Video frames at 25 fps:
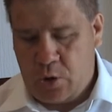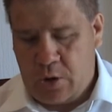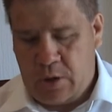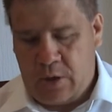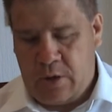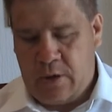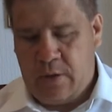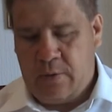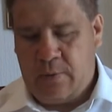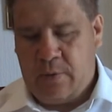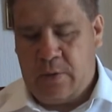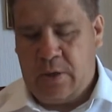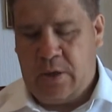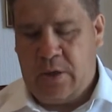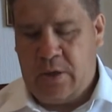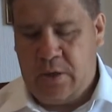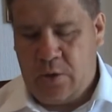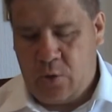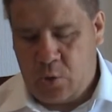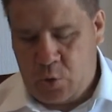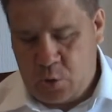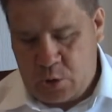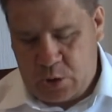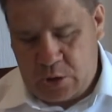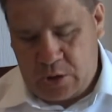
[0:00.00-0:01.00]
at the
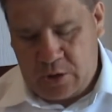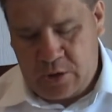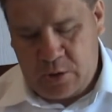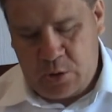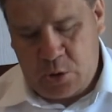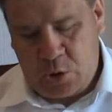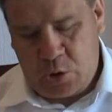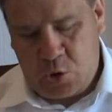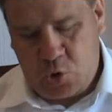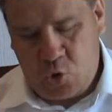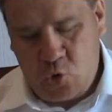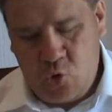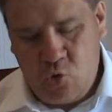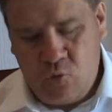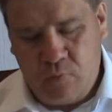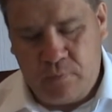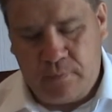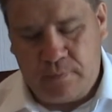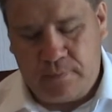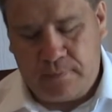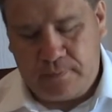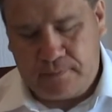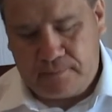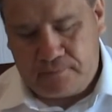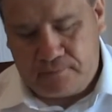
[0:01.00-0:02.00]
Husayn's
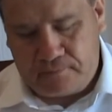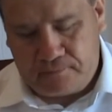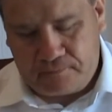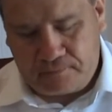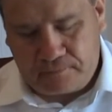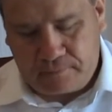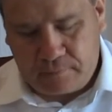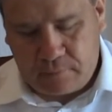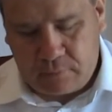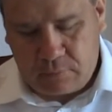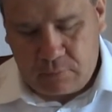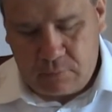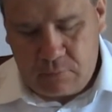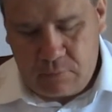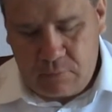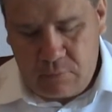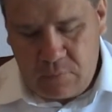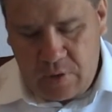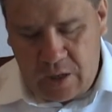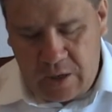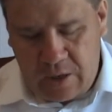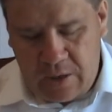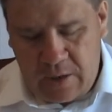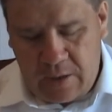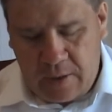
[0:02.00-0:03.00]
tomb.
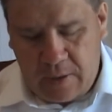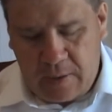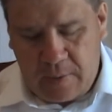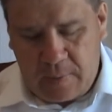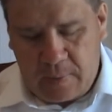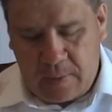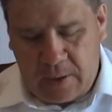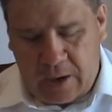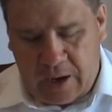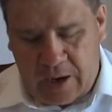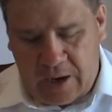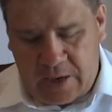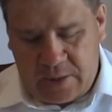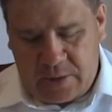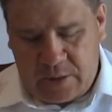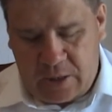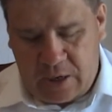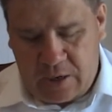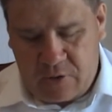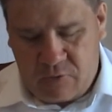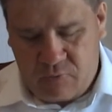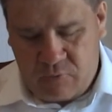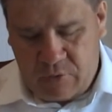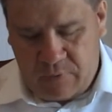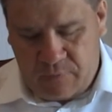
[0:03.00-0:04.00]
The
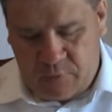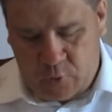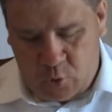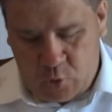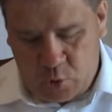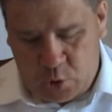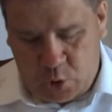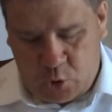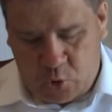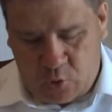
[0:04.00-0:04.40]
Azad revolt